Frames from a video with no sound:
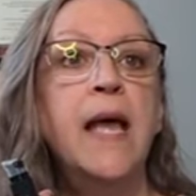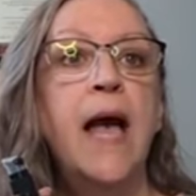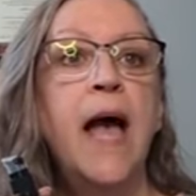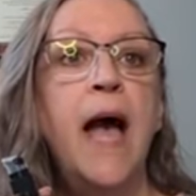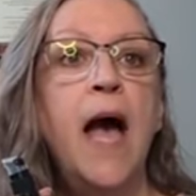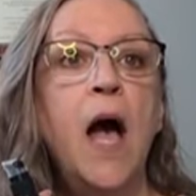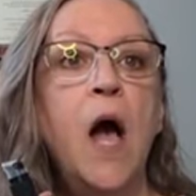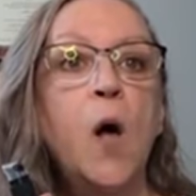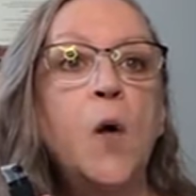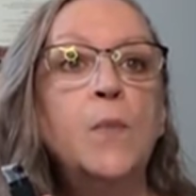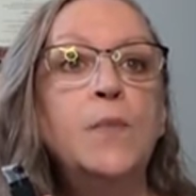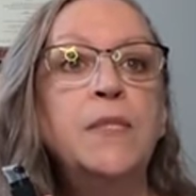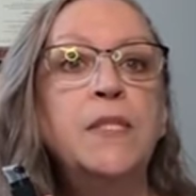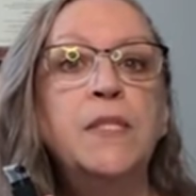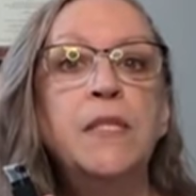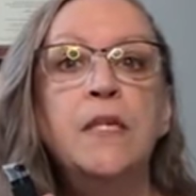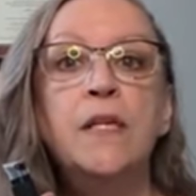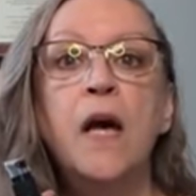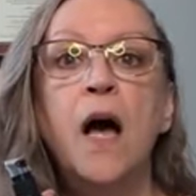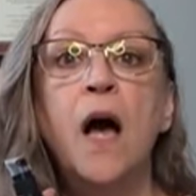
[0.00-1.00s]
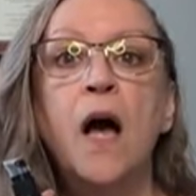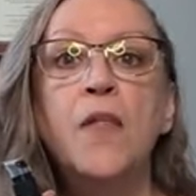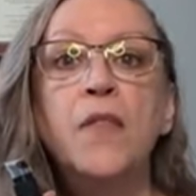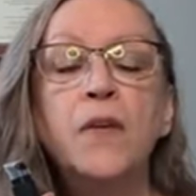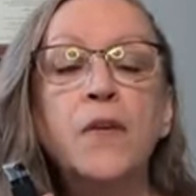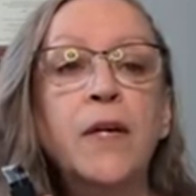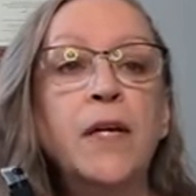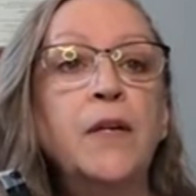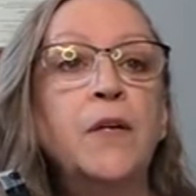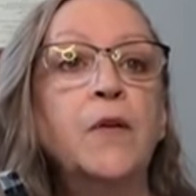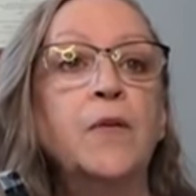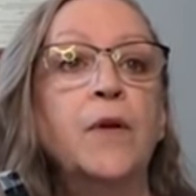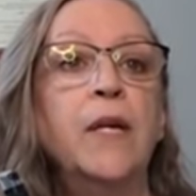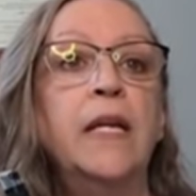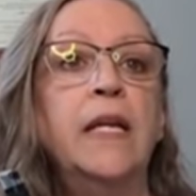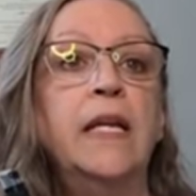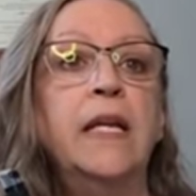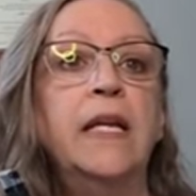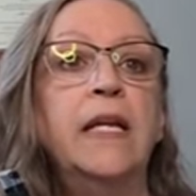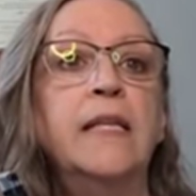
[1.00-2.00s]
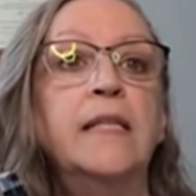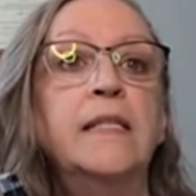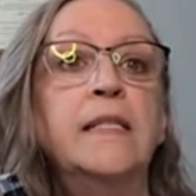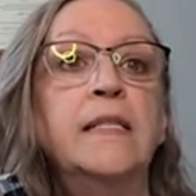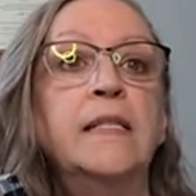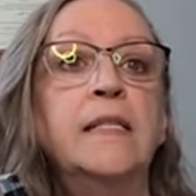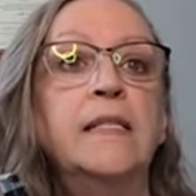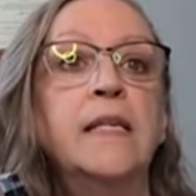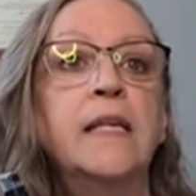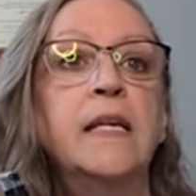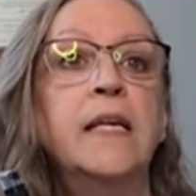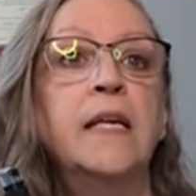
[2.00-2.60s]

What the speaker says: helps other ingredients